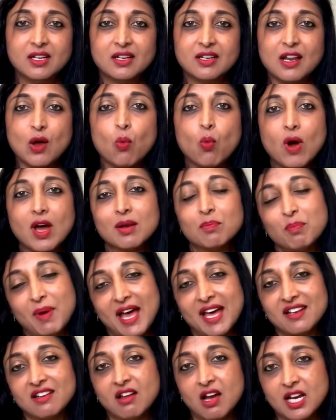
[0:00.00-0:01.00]
Now, one
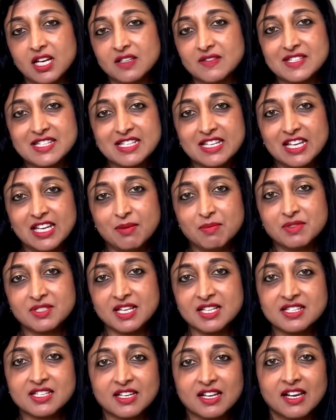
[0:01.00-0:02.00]
bad night of sleep
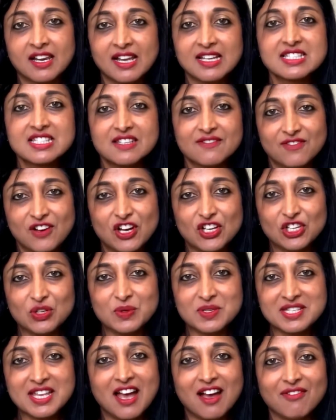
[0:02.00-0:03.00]
doesn't classify you
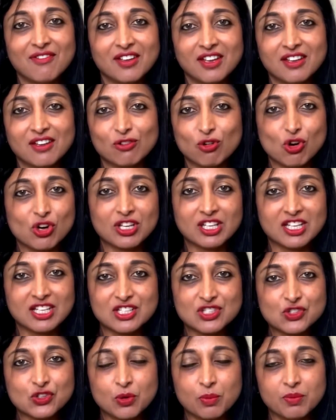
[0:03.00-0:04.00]
as having chronic
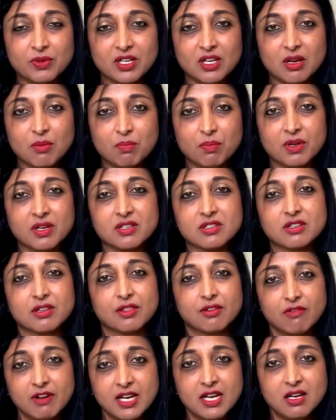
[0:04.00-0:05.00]
insomnia, but
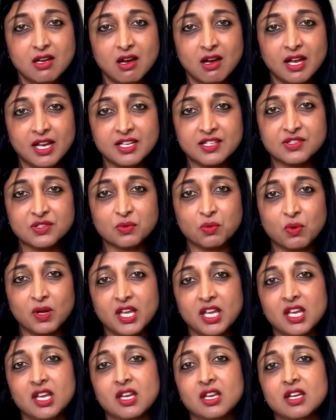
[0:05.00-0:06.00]
3 nights a
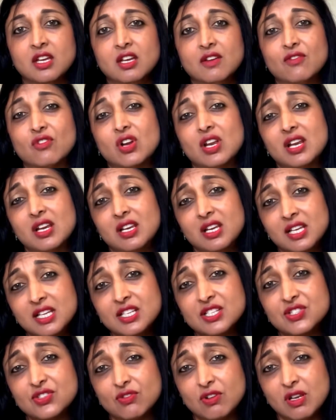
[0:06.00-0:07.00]
week for at
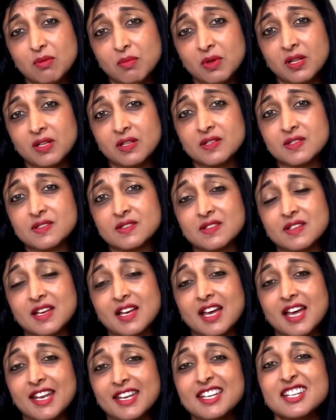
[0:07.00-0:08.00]
least 3 months,
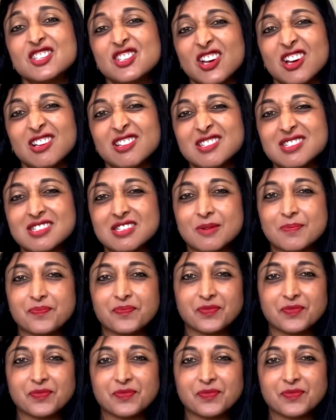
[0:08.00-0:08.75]
and it does.